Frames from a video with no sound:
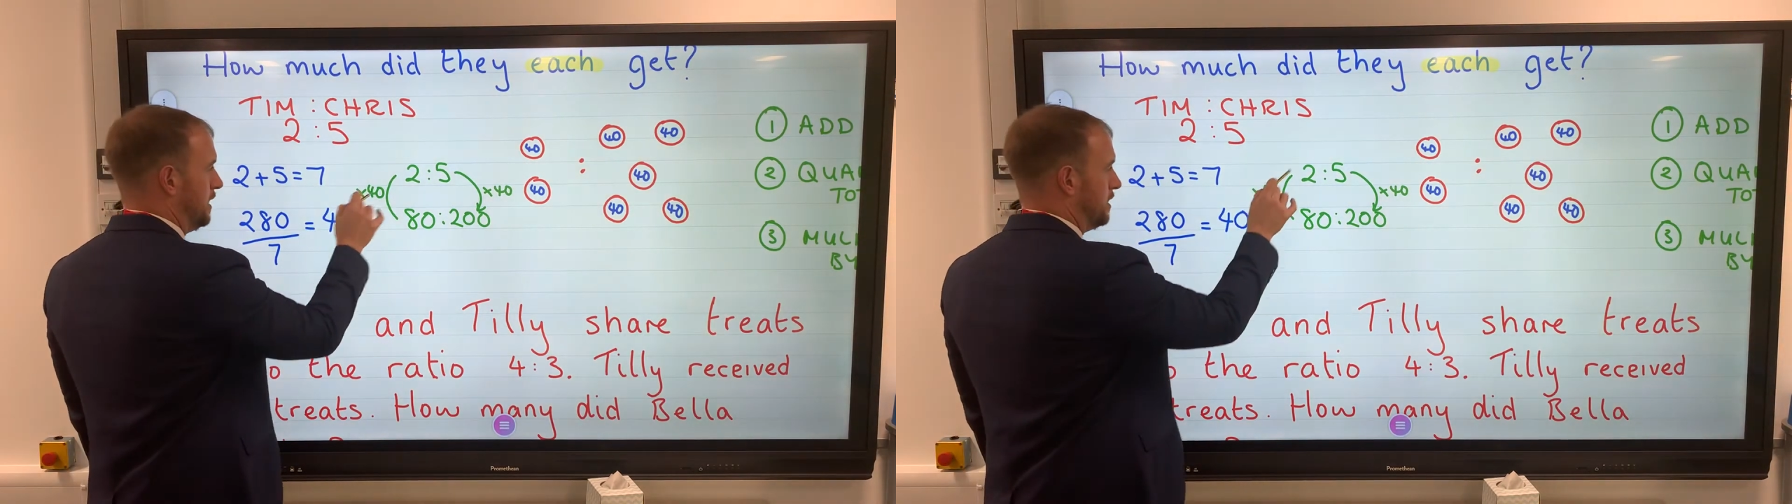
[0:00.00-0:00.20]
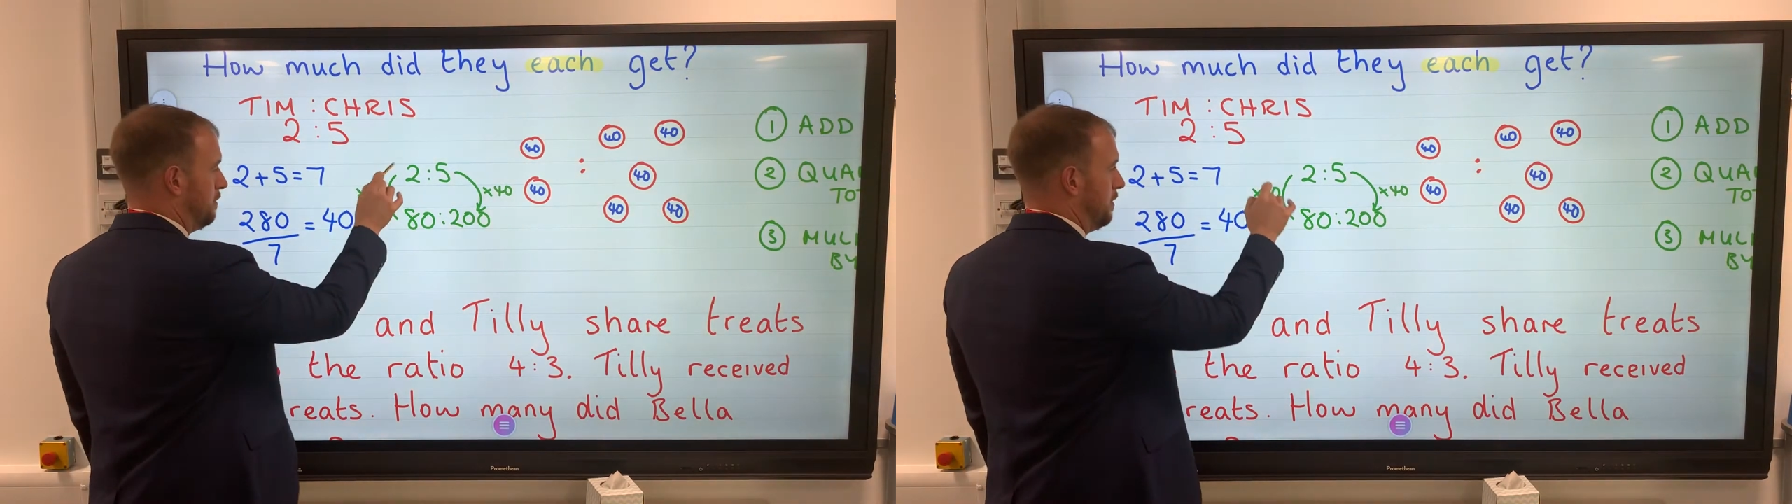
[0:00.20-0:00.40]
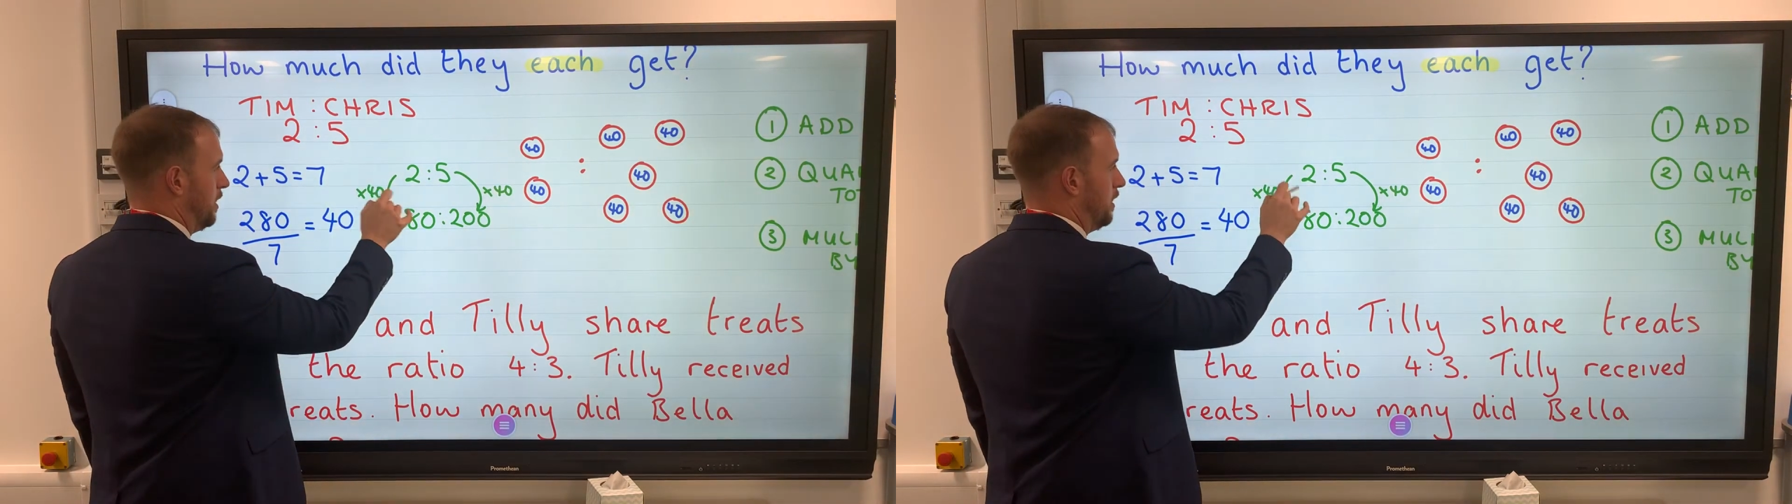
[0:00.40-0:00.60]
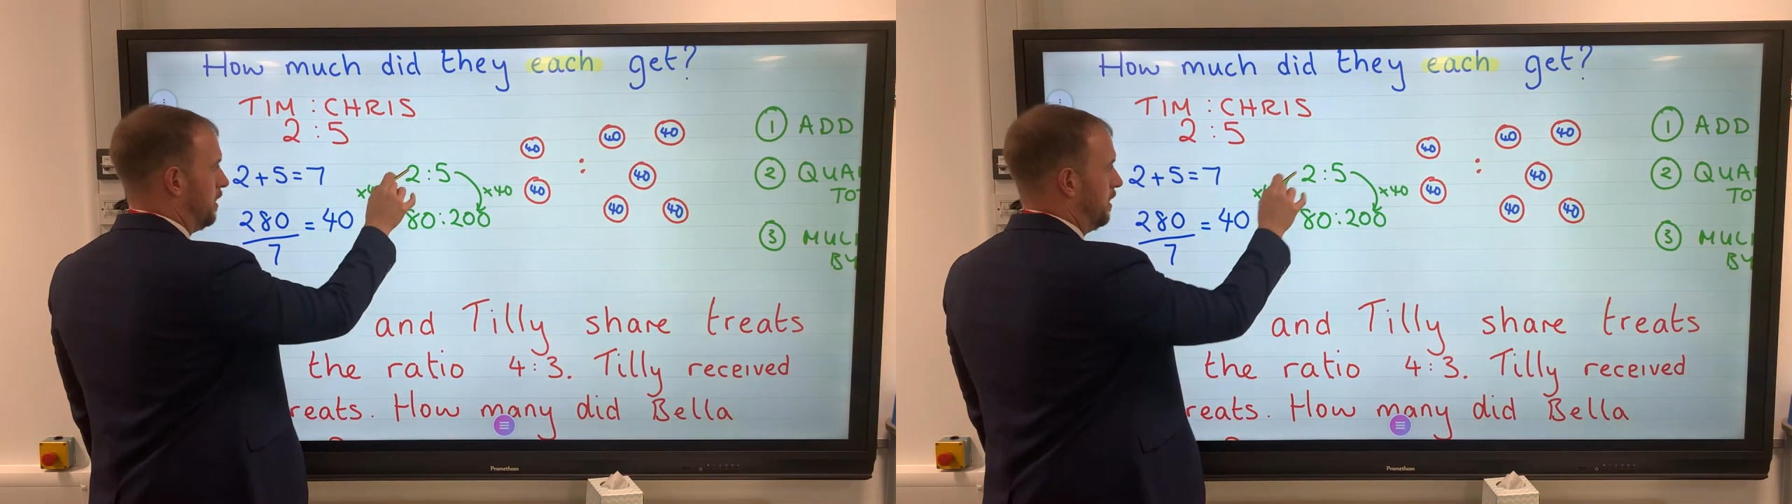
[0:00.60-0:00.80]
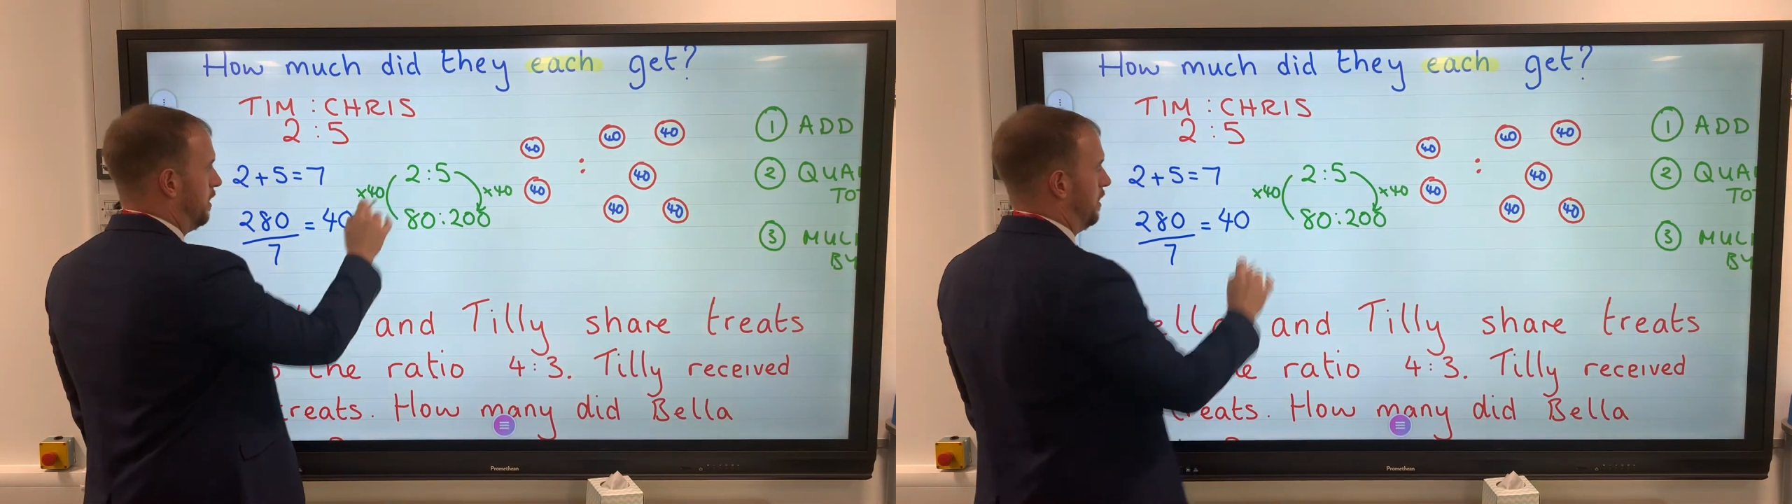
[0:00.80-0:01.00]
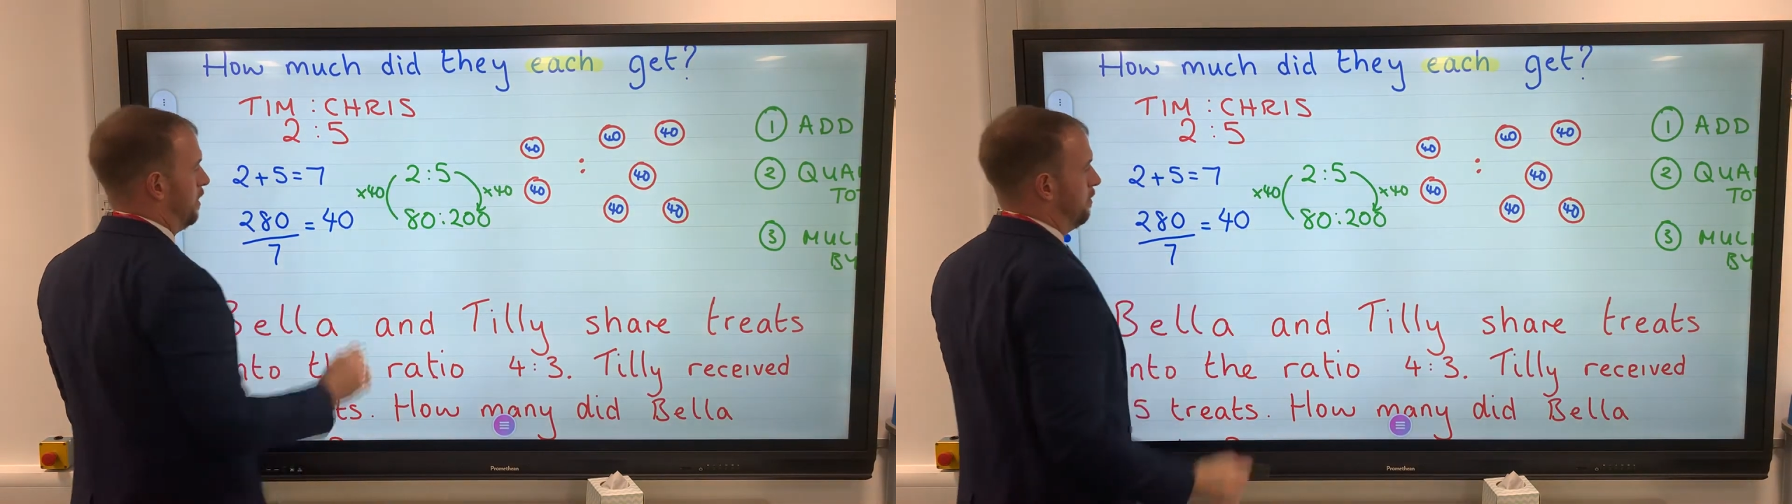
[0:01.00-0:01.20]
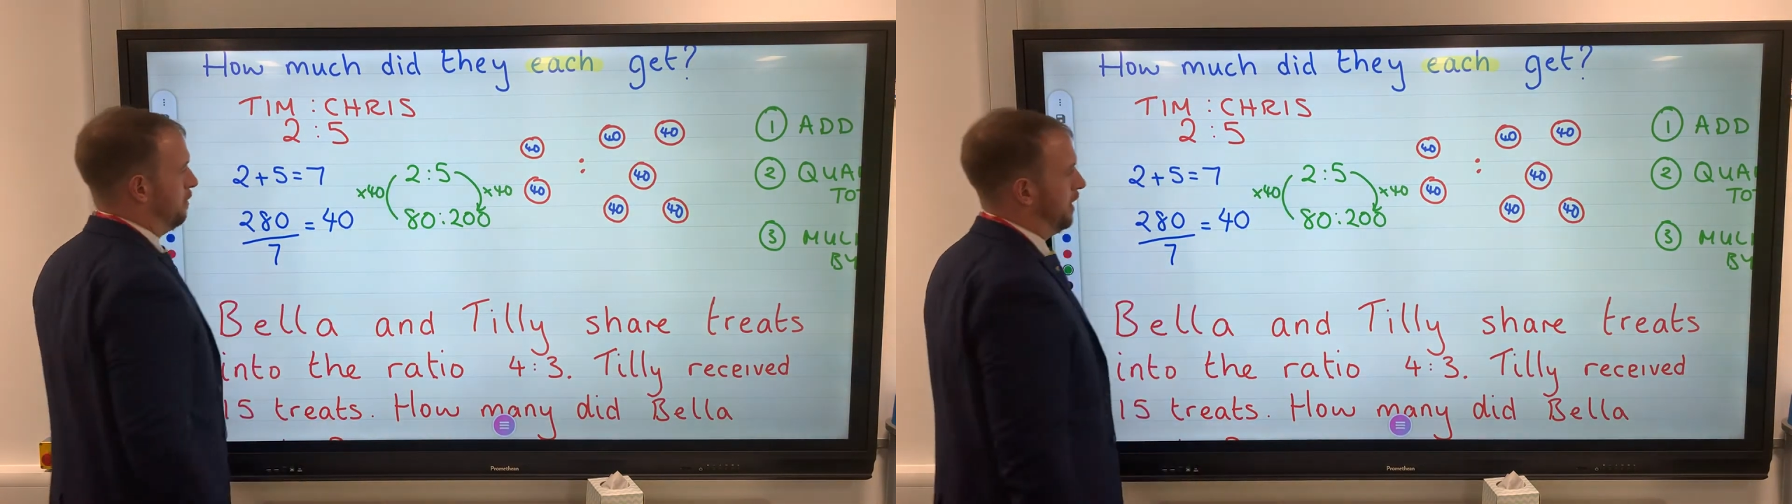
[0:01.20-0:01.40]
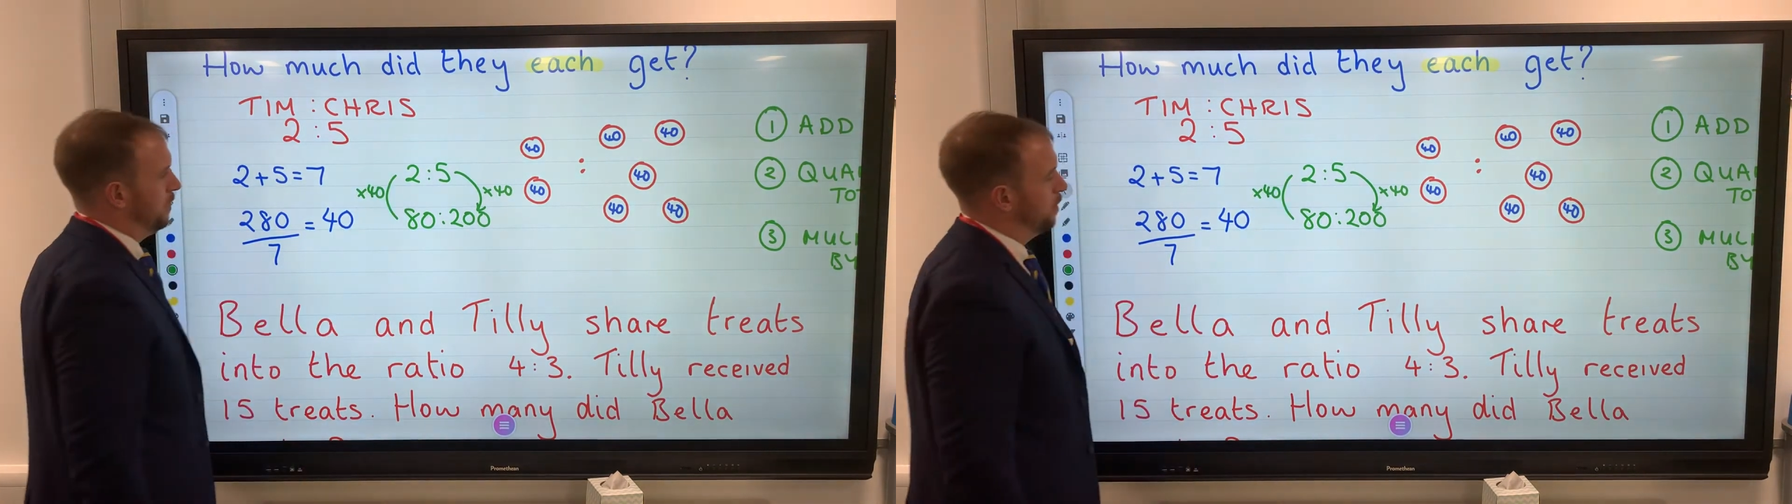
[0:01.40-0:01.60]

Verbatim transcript: number by your